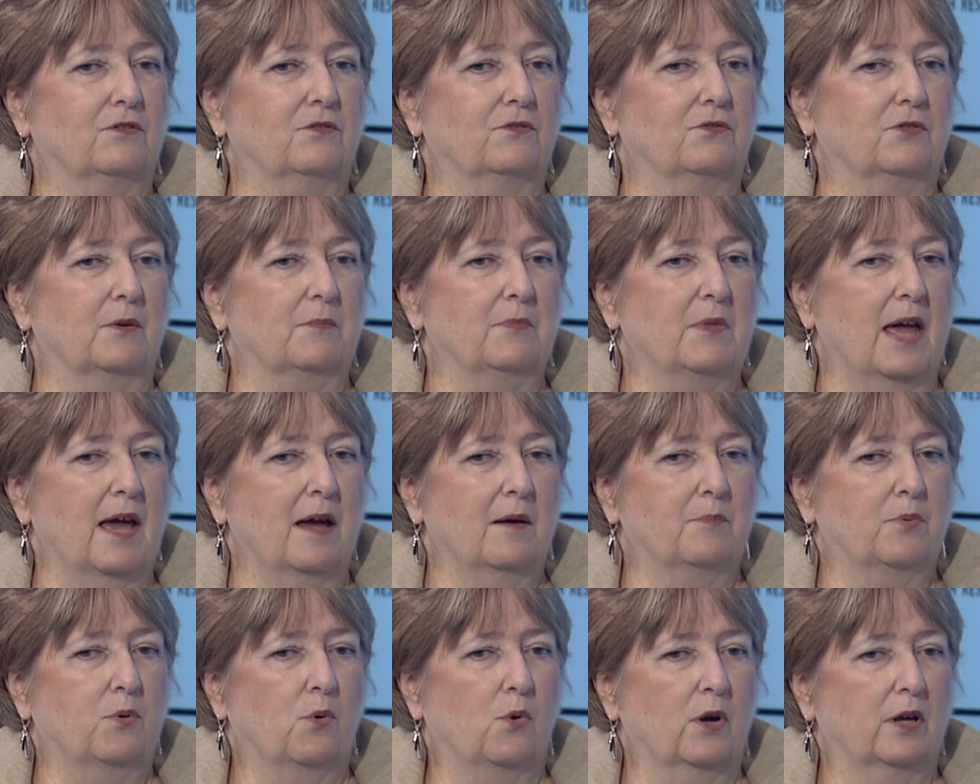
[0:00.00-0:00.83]
from
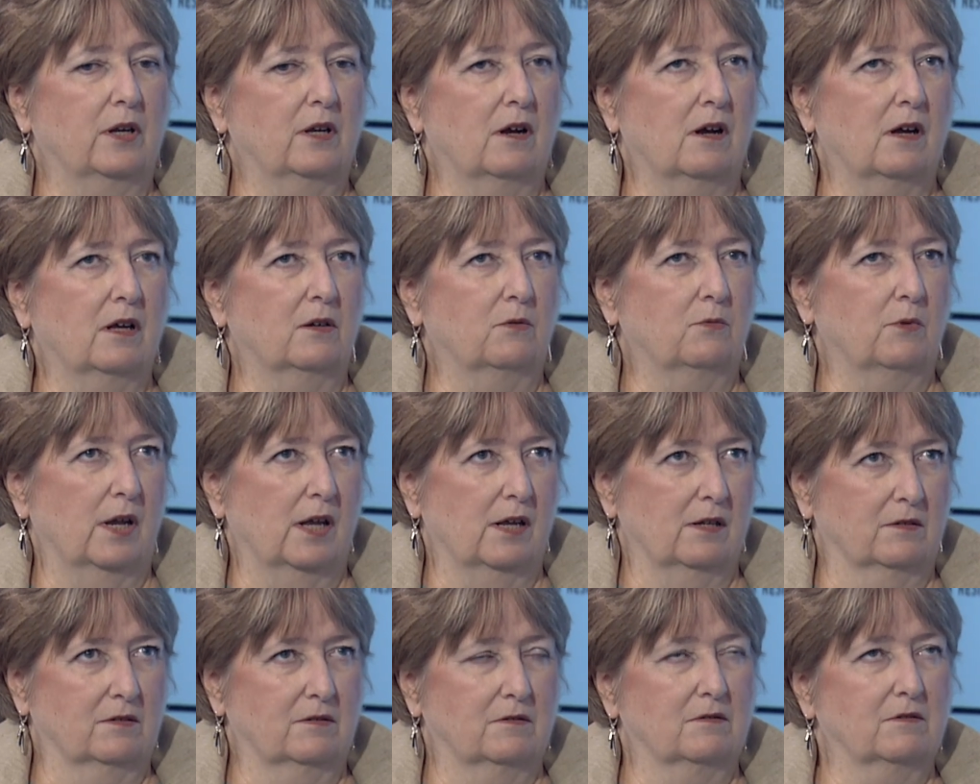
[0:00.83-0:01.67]
that point on,
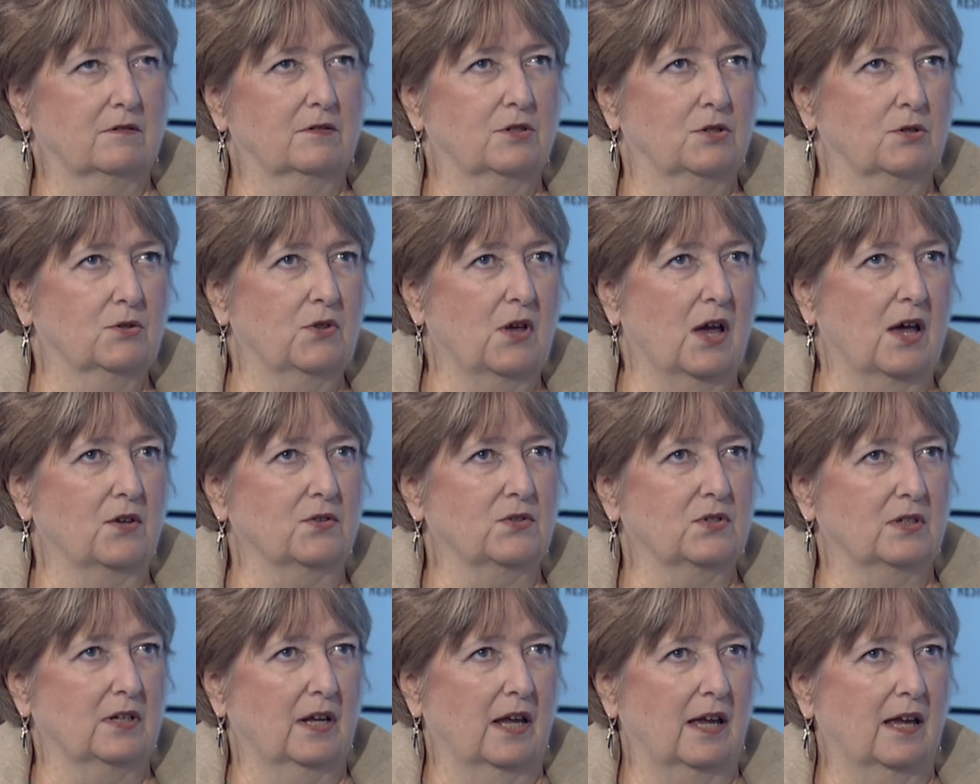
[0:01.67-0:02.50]
around
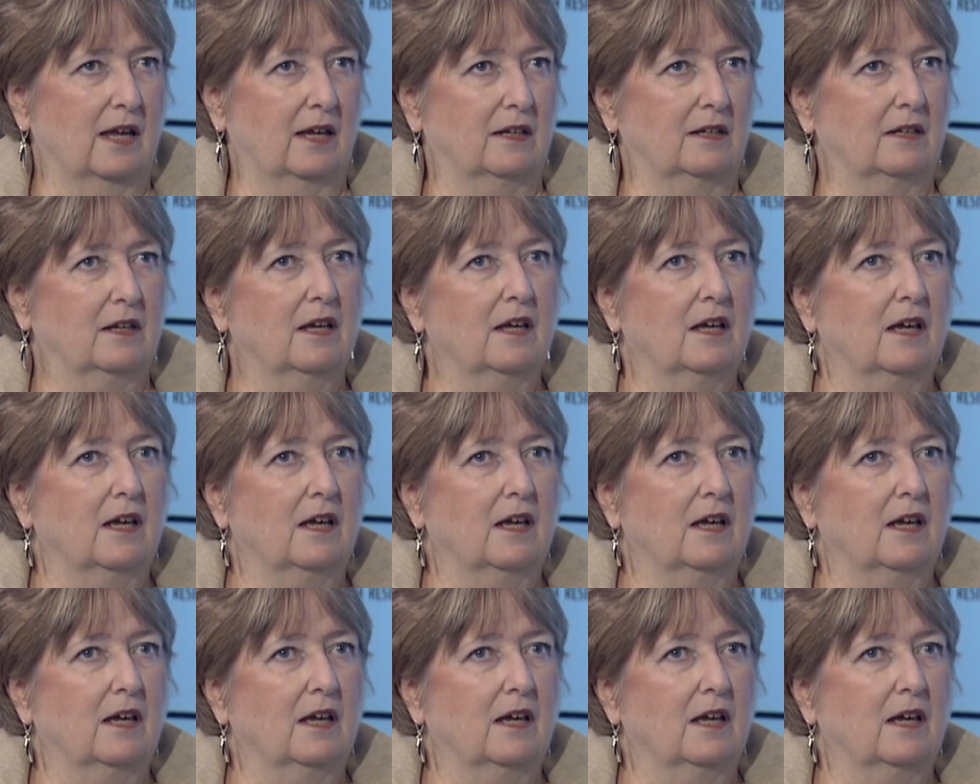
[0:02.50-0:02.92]
2008,